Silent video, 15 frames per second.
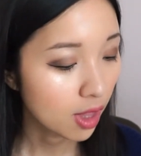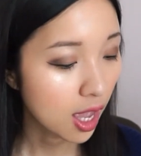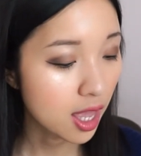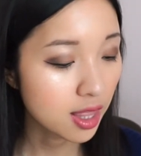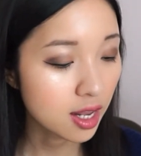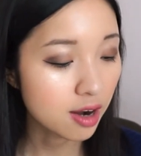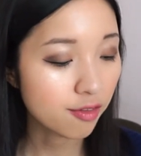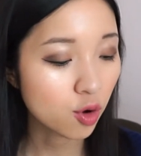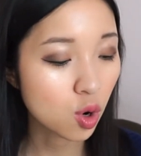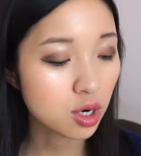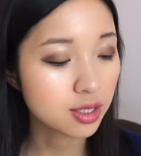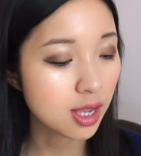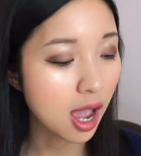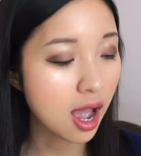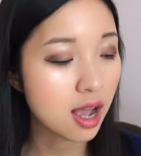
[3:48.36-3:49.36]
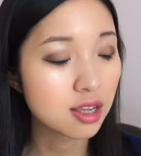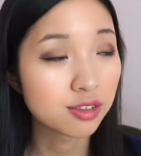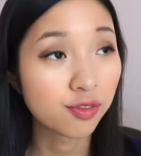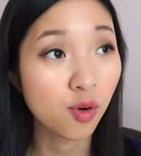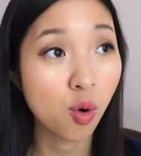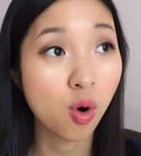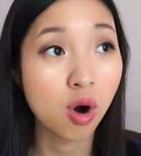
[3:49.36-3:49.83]
And then of course, as
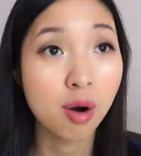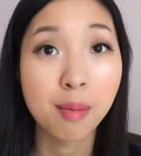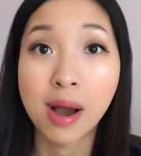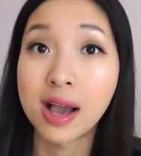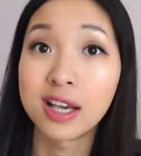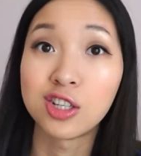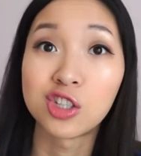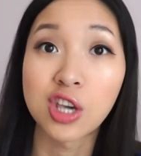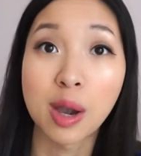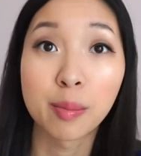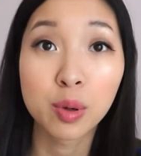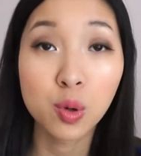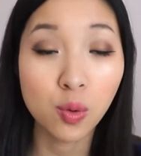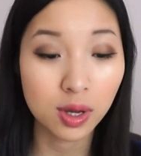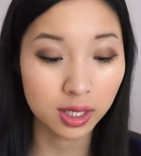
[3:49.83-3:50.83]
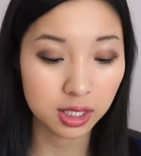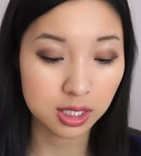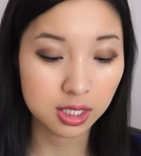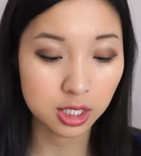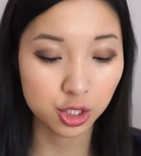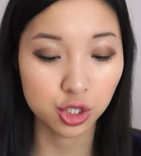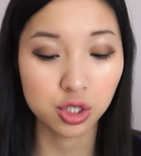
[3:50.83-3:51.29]
for my shampoo and
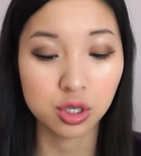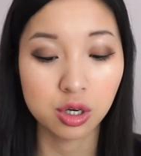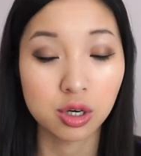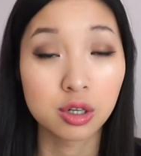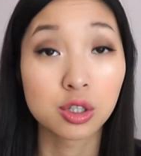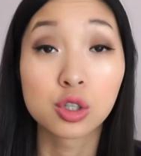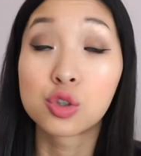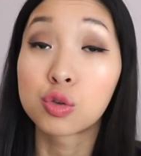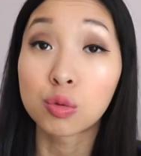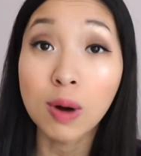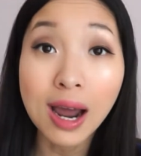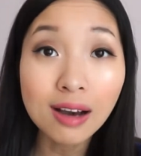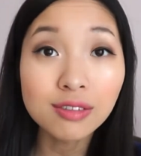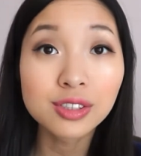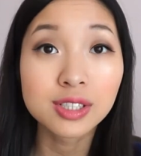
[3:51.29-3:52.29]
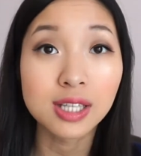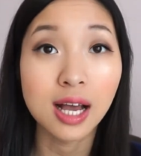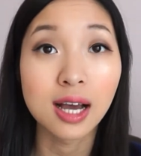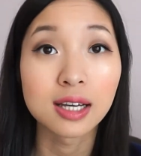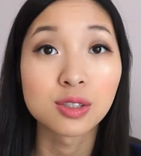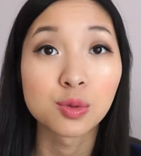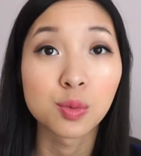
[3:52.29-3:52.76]
conditioner travel
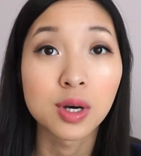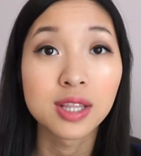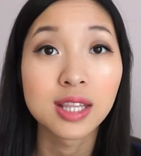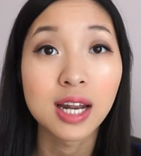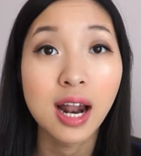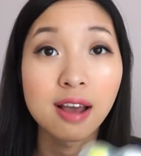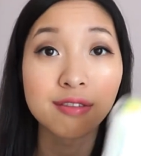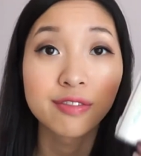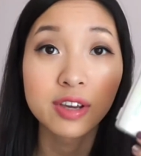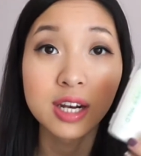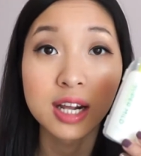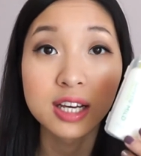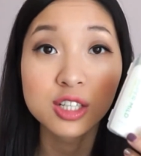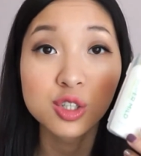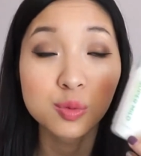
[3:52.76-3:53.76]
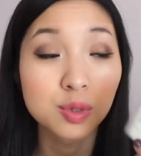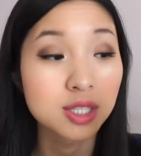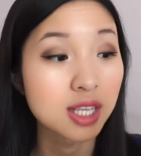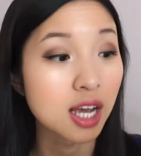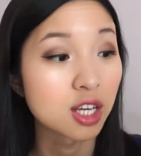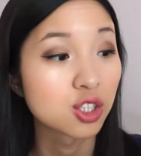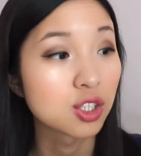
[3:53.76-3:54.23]
size one that I finished was
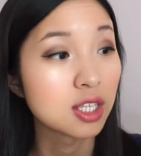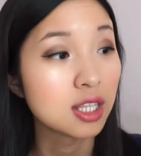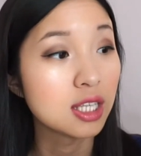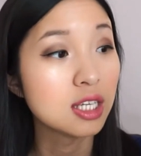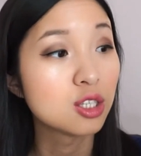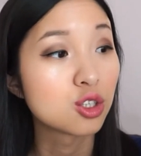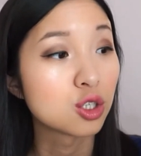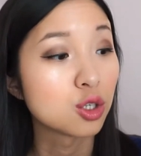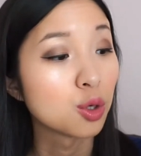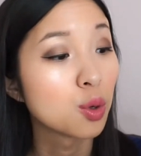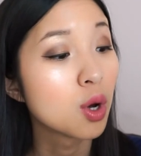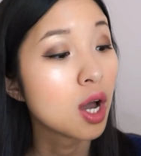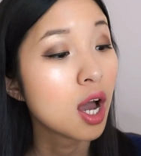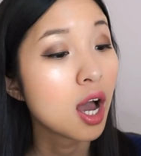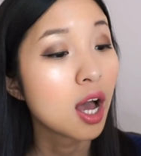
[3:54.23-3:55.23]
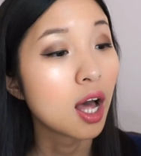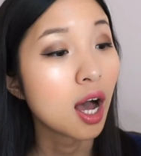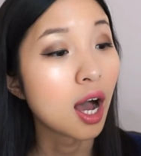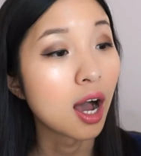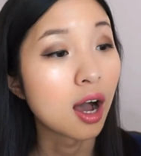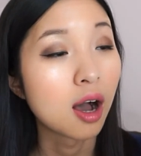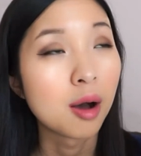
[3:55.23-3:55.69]
actually these two.
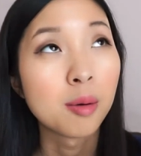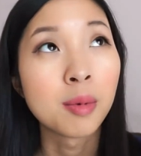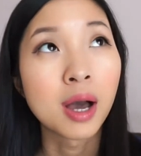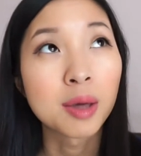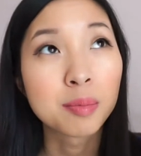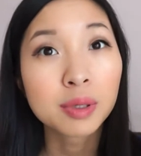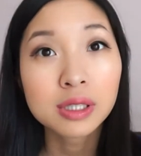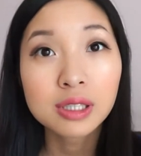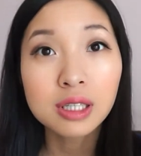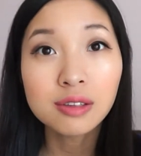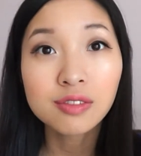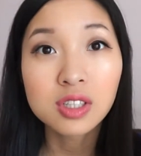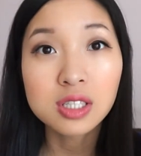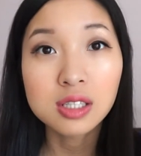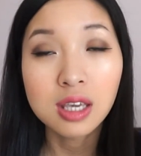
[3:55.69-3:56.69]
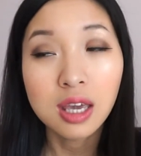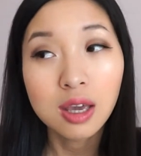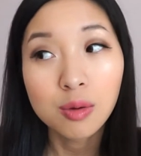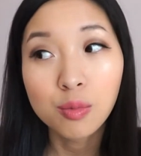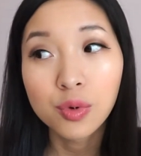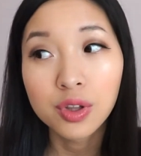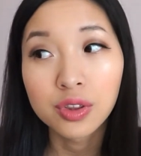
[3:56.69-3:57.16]
Um, I believe this
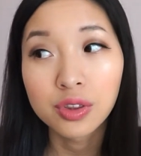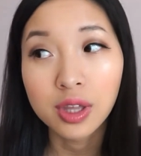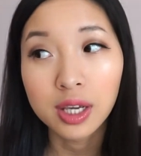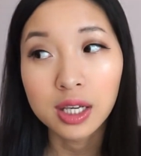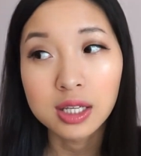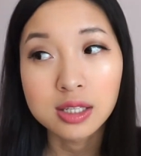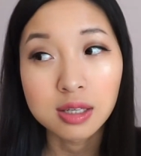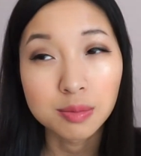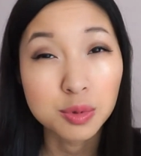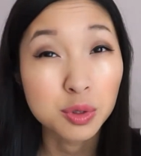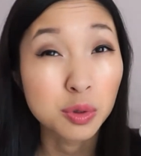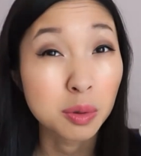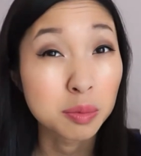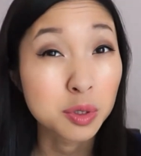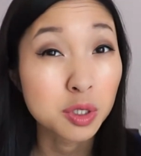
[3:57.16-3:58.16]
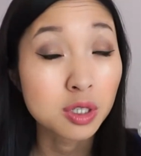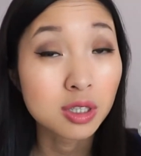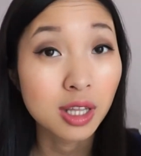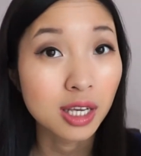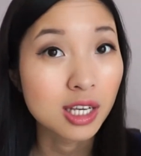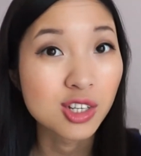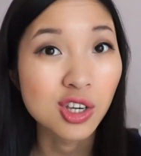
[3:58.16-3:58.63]
came with like a subscription,
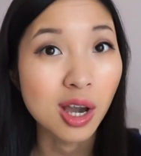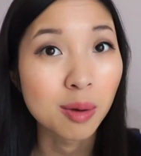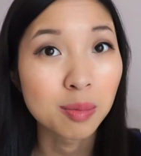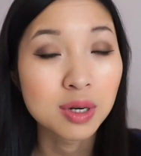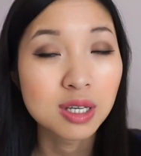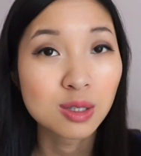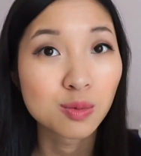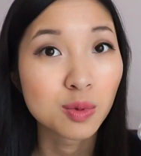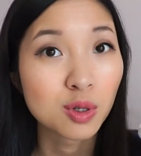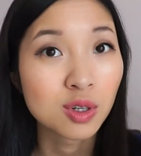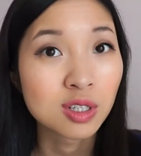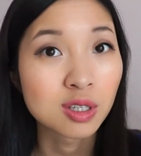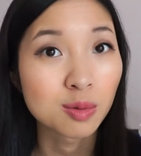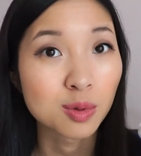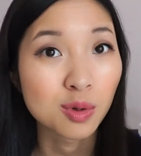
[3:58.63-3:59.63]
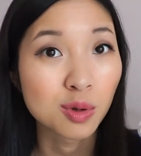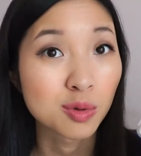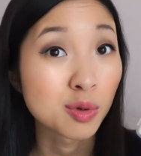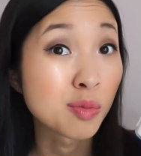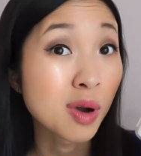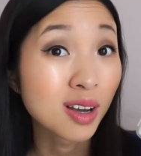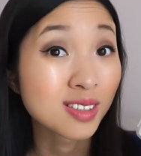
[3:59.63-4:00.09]
like a Japanese beauty
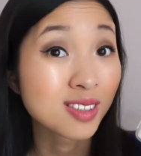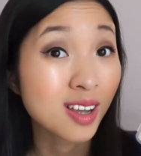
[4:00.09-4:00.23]
subscription box